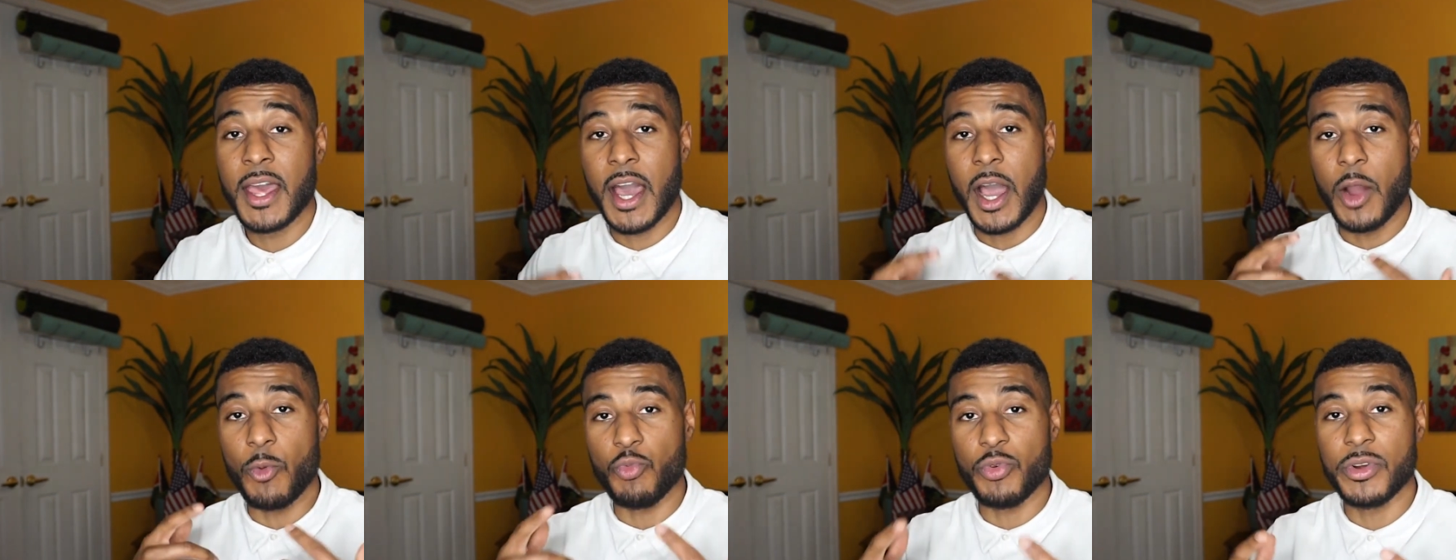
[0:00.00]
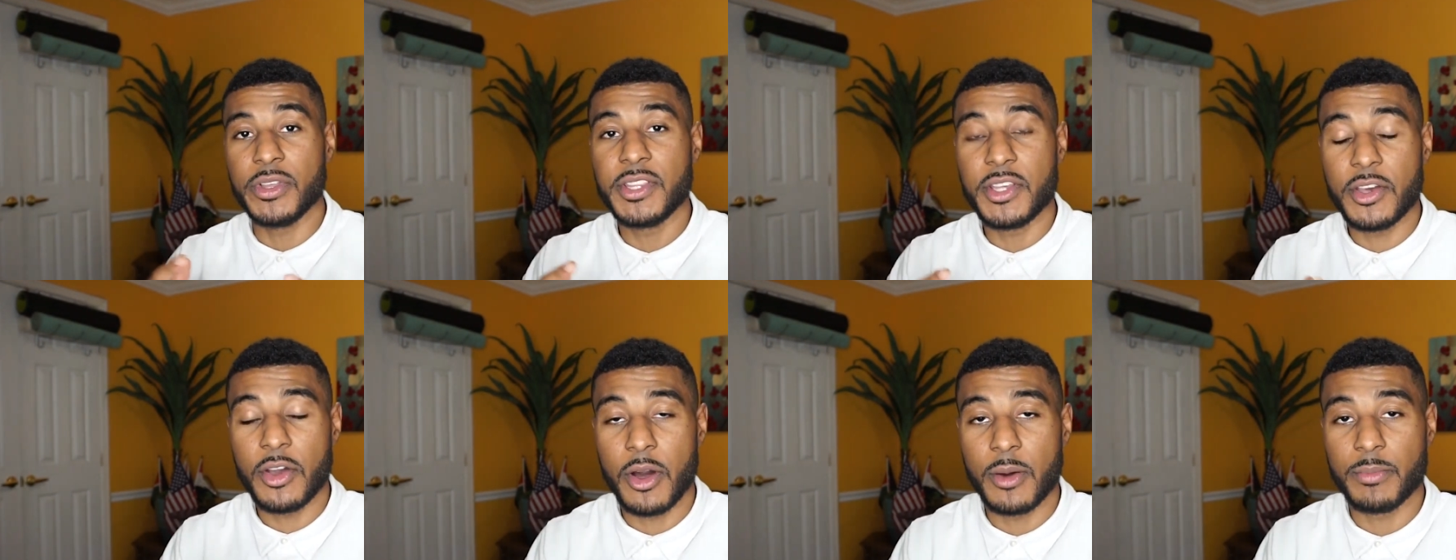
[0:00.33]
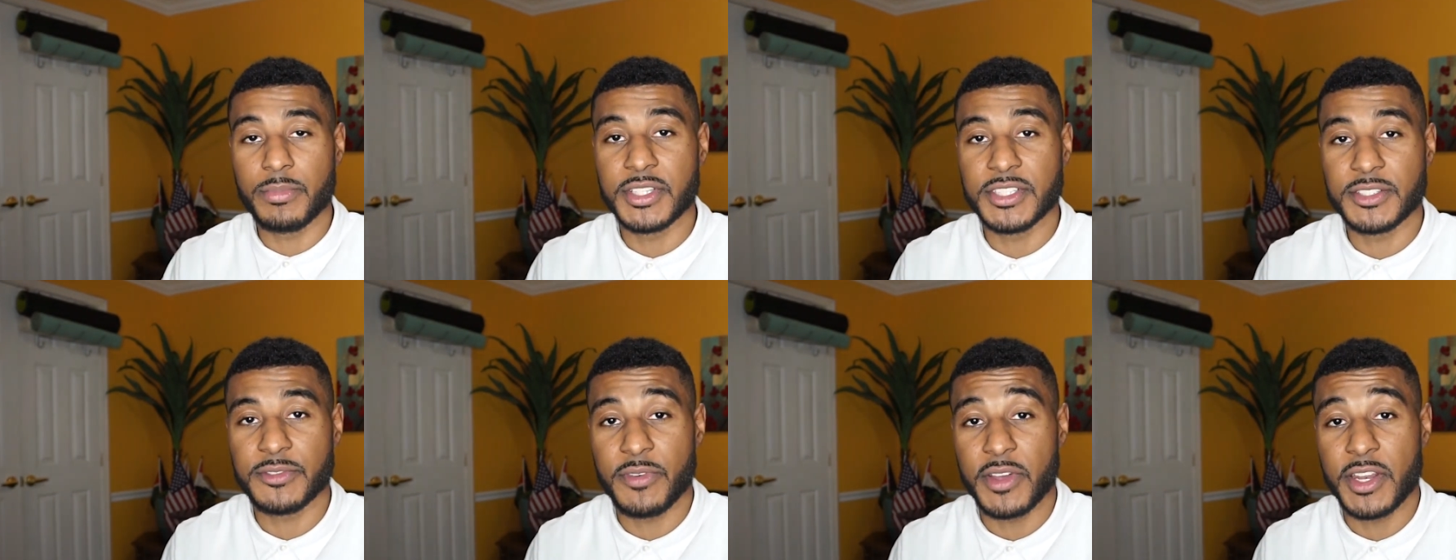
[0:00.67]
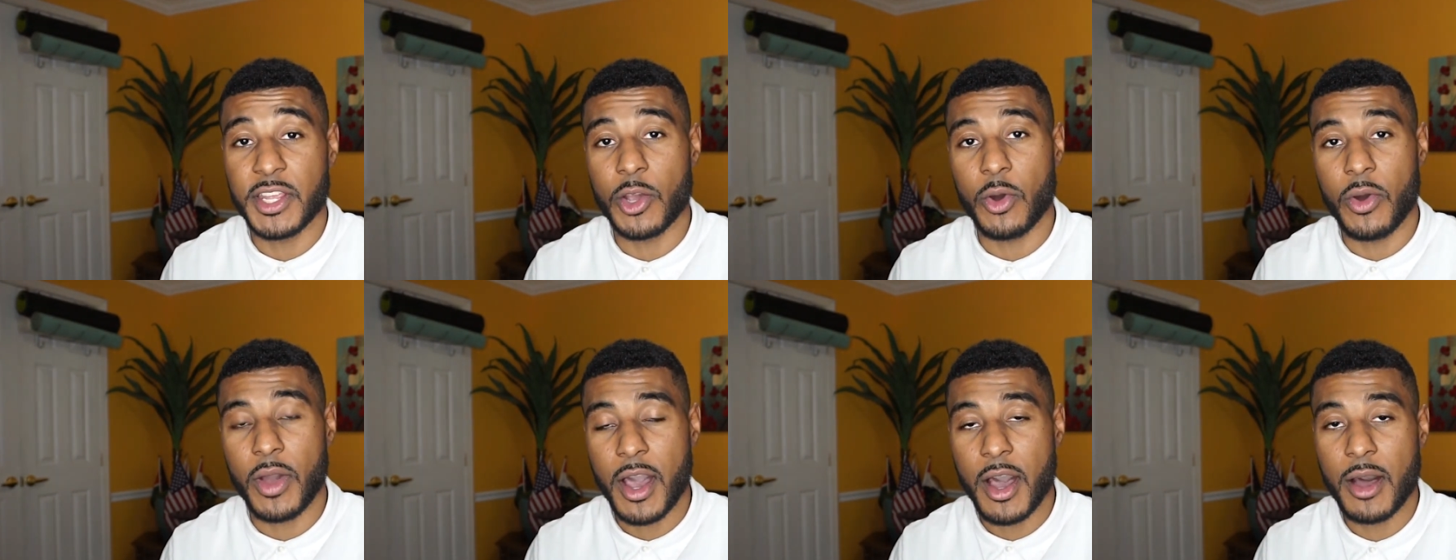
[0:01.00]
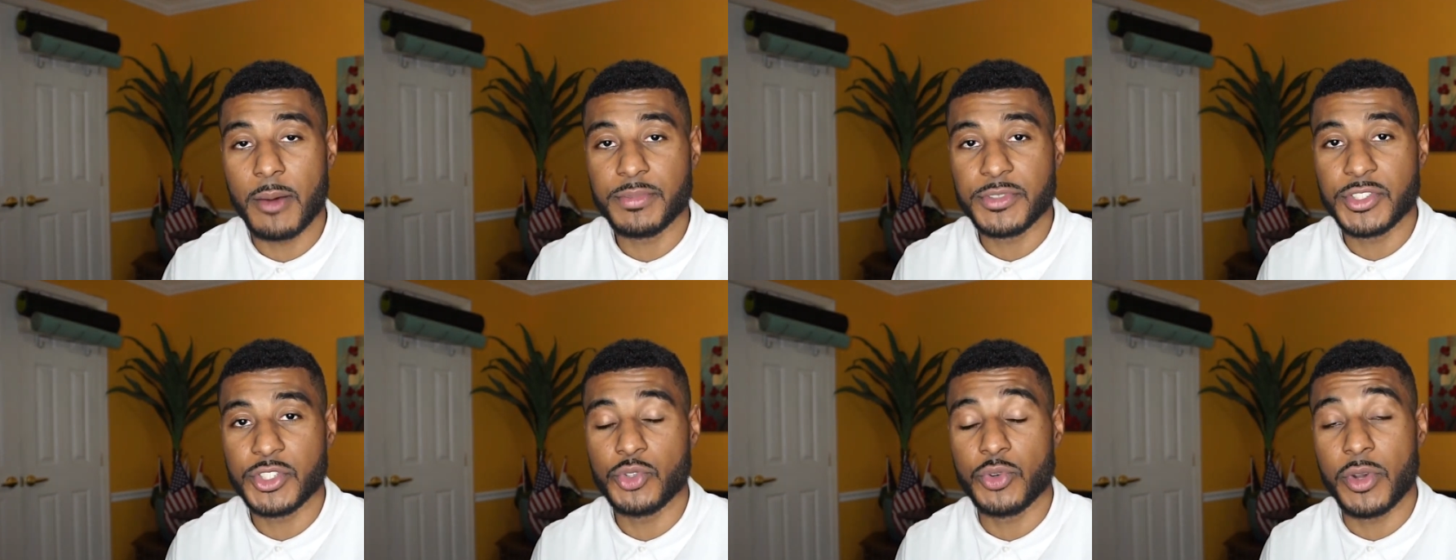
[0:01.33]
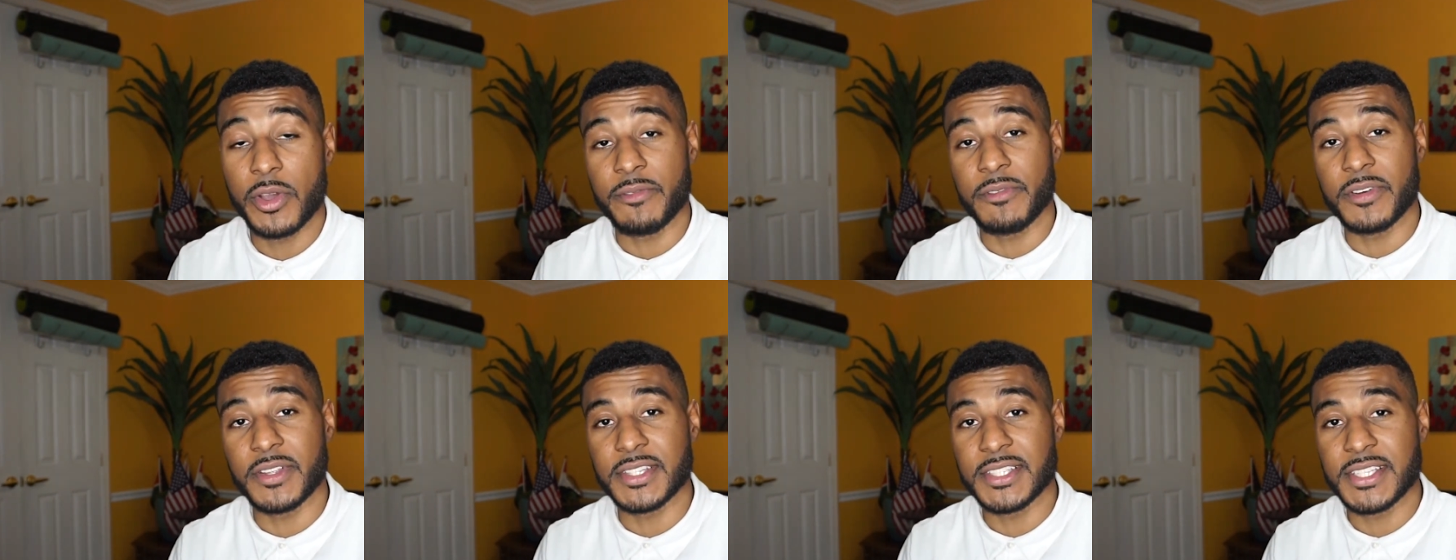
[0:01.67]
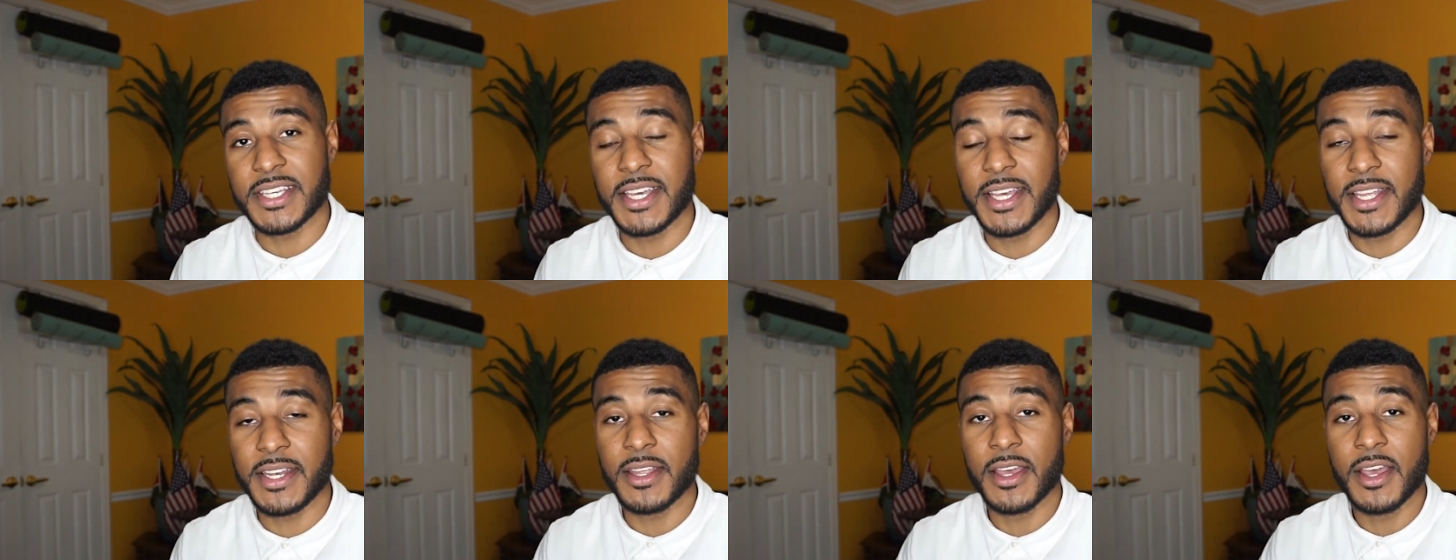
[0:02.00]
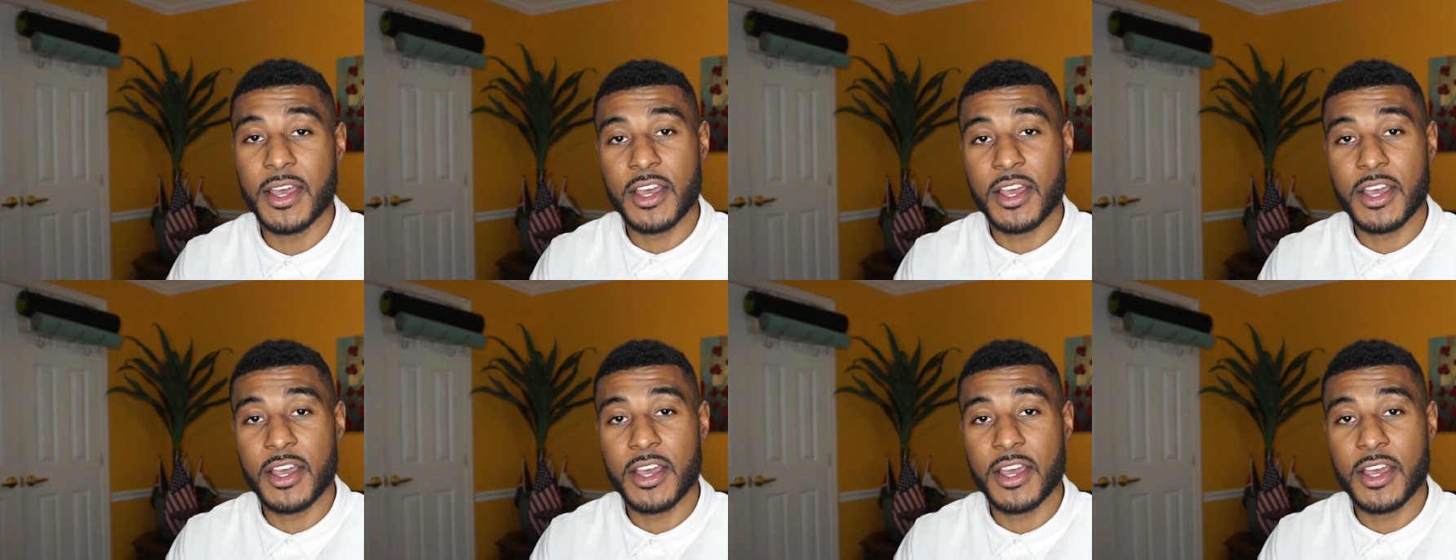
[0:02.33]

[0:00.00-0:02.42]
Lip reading: I really hope this video helped you. If it did,